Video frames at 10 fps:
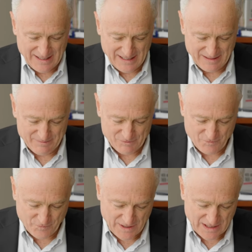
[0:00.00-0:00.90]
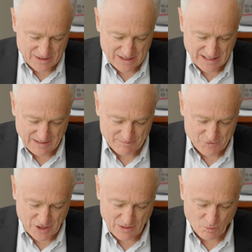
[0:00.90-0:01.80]
Um, in uh,
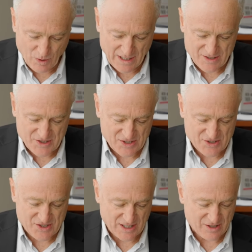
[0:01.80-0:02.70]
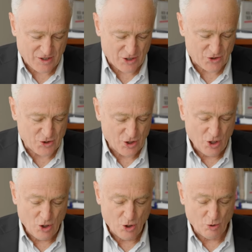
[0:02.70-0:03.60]
John 1, it says, uh, To those
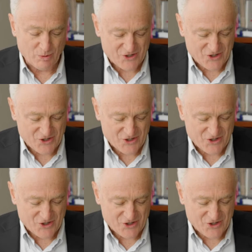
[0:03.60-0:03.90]
who